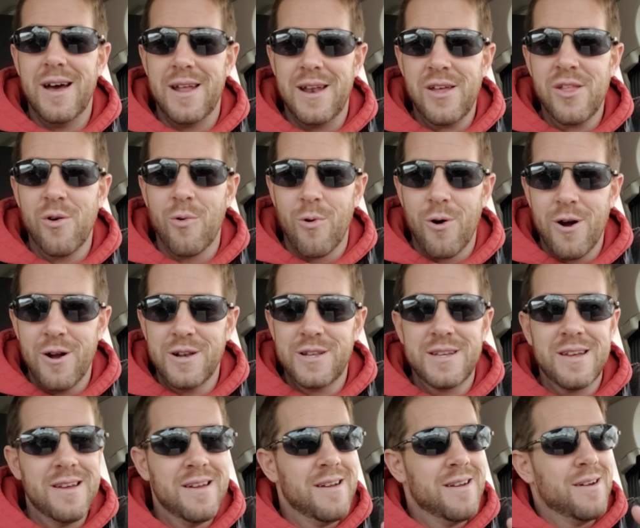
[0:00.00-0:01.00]
In other
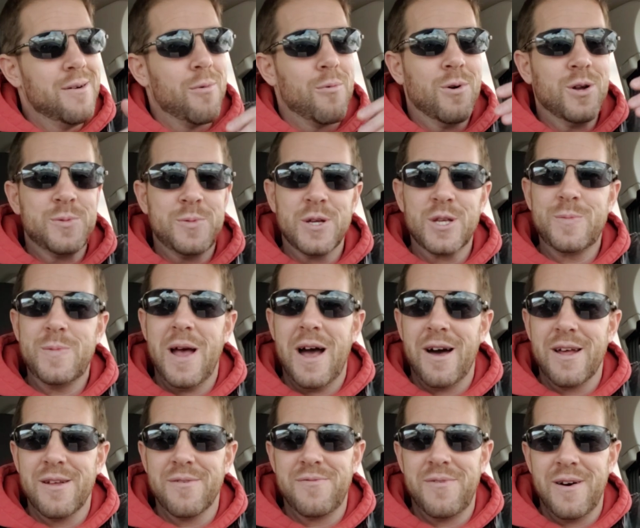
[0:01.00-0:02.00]
words, we're supposed to be
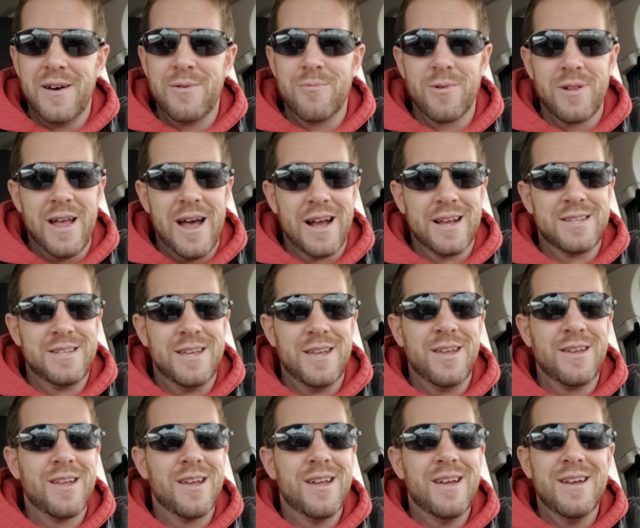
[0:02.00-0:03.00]
on a fun,
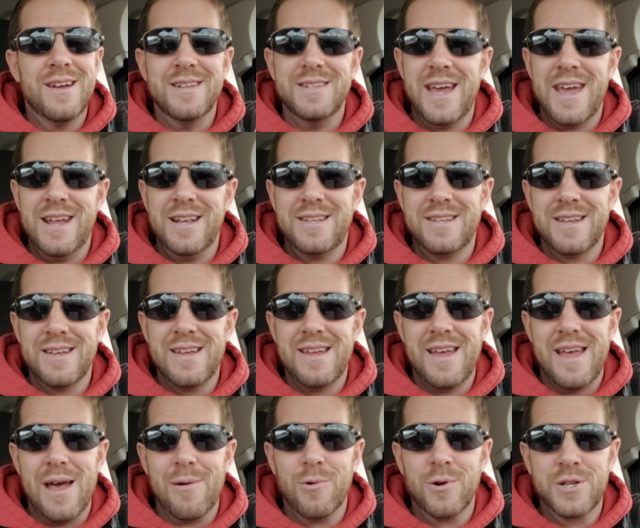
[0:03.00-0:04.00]
relaxing date,
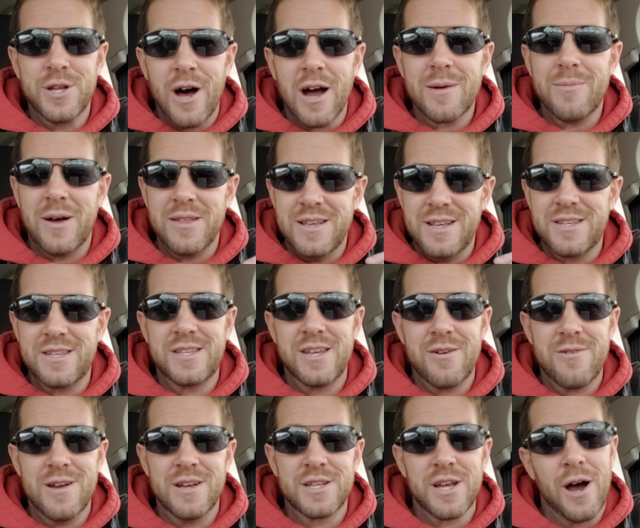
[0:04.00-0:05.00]
and we're talking about these
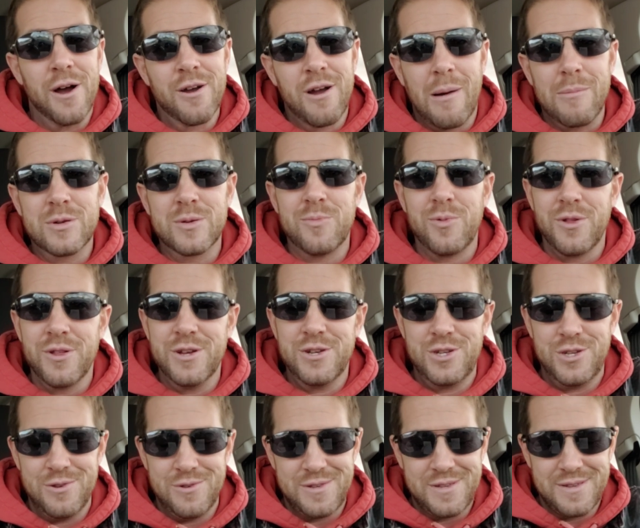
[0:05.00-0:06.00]
serious, uncomfortable
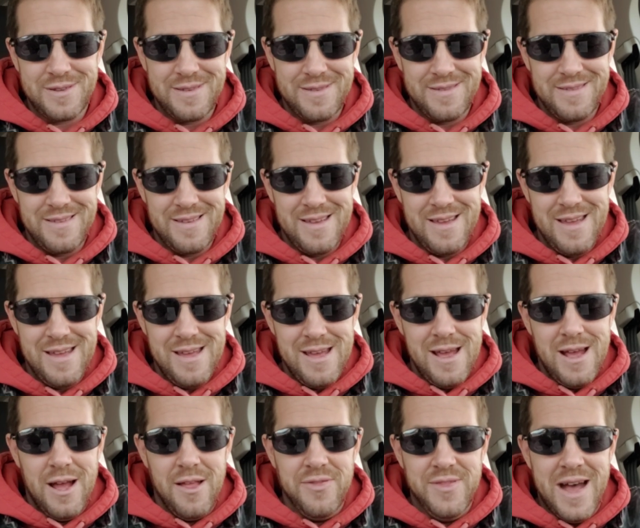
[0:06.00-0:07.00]
issues.
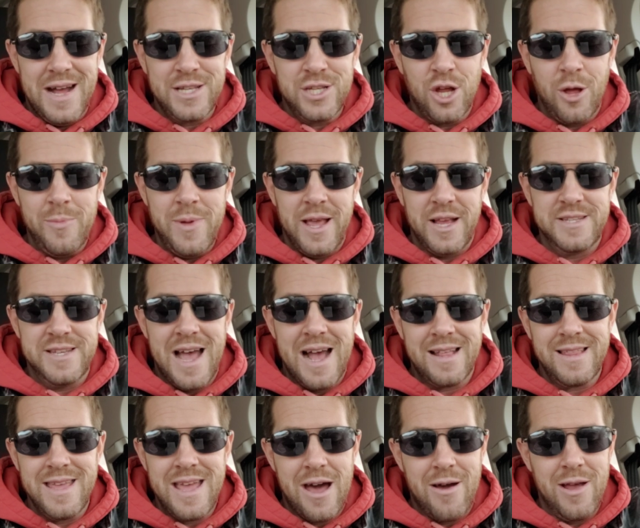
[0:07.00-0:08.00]
That told me
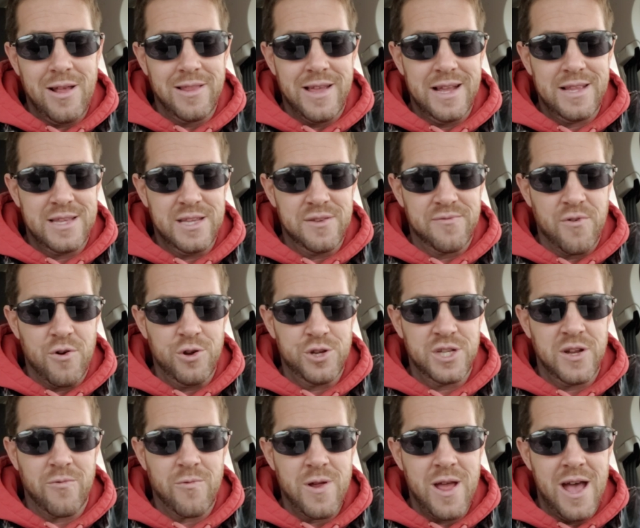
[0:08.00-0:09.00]
exactly how he liked his
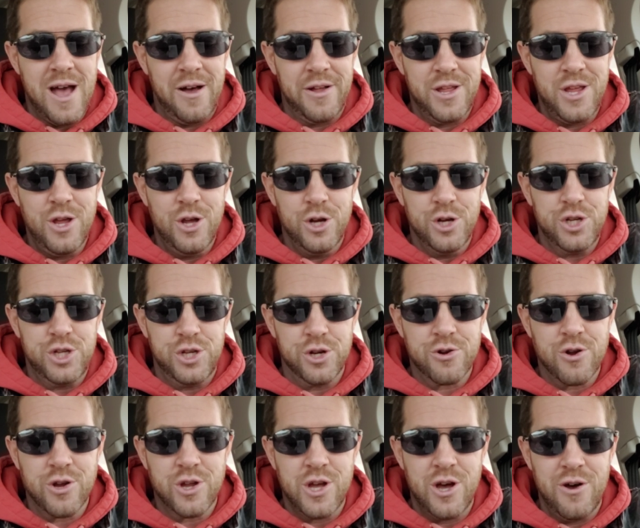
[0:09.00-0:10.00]
version of reality,
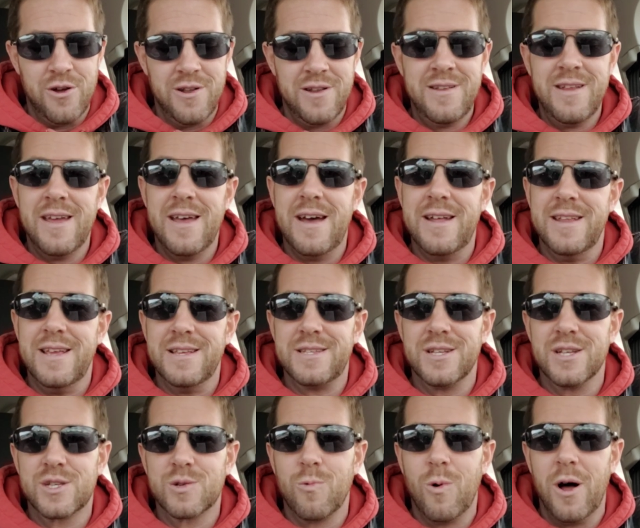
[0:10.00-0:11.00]
sugar-coated and
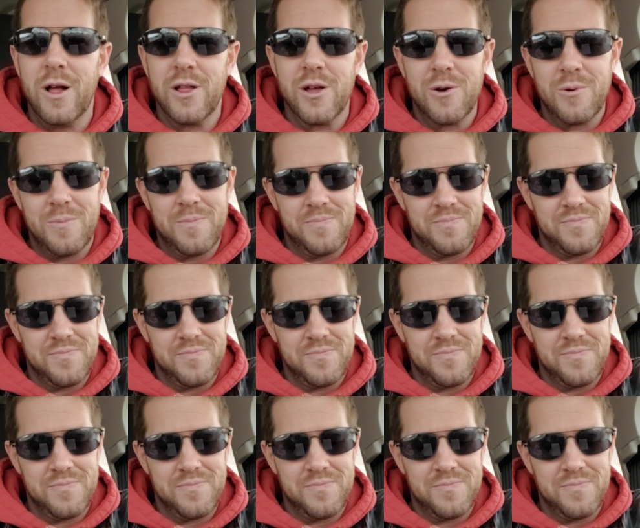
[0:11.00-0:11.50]
easy to swallow.